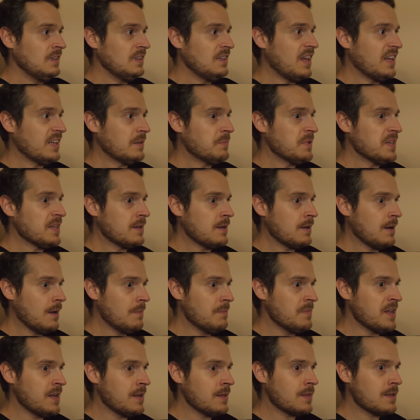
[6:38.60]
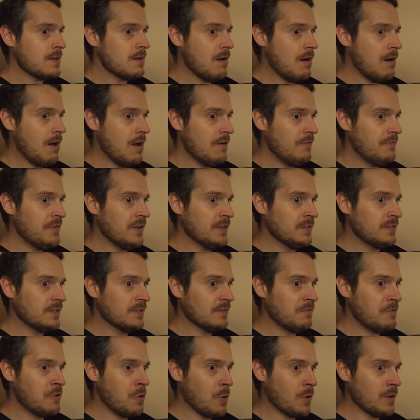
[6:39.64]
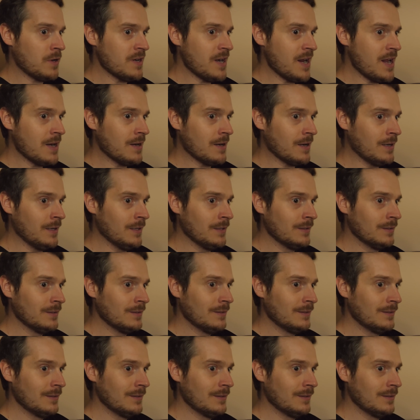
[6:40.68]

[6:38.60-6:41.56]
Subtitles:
Like becoming the offensive coordinator.